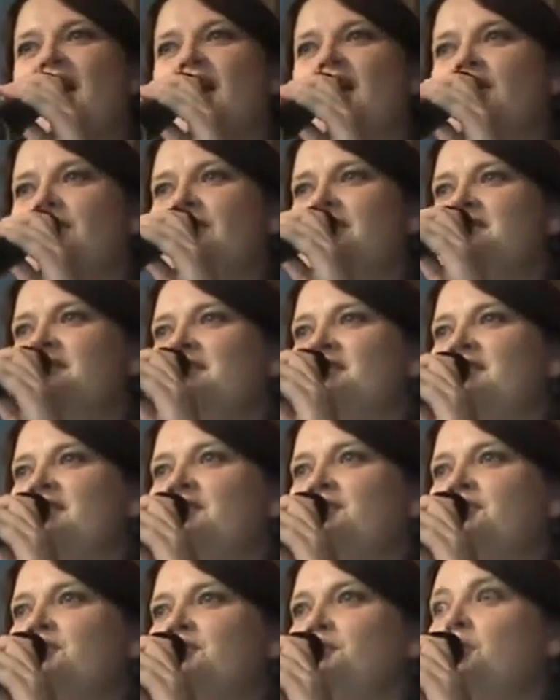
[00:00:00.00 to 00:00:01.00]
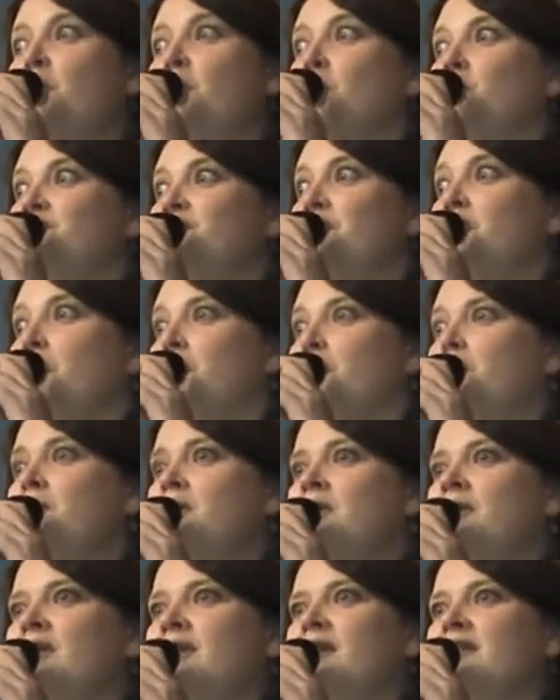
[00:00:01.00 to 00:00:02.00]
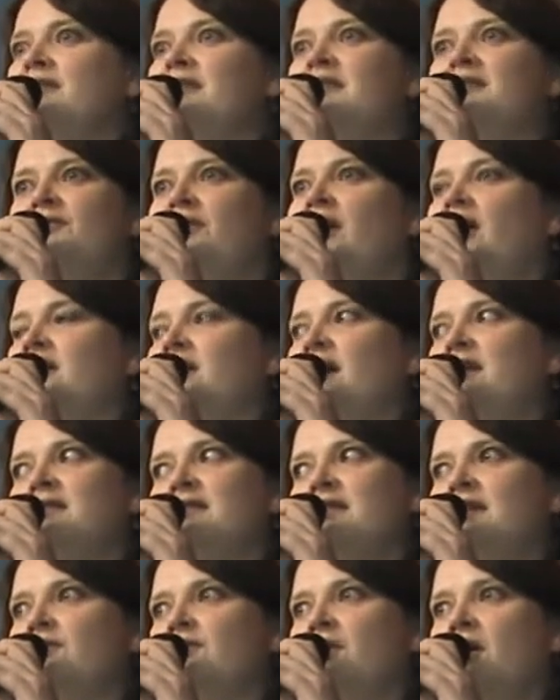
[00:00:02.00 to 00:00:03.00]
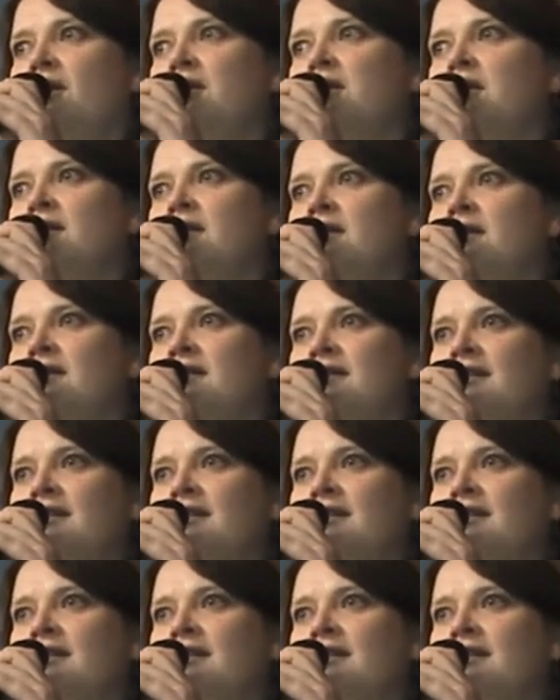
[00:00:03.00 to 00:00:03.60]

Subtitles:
Can I suggest you all do, because it's fantastic fun.